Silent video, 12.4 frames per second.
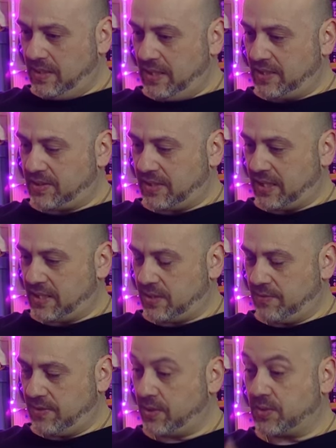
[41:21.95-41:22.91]
yeah, so they get to
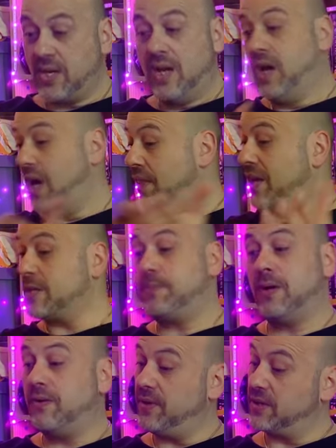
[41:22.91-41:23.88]
the vehicles, and that's
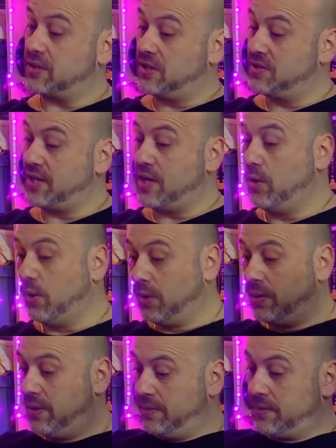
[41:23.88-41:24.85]
perfect because they
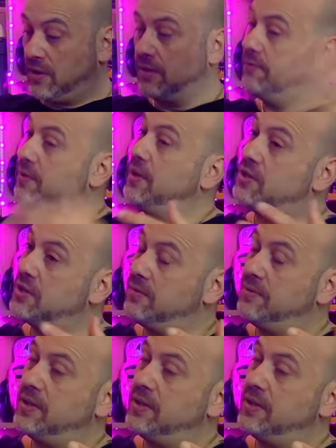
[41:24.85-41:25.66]
all converge at the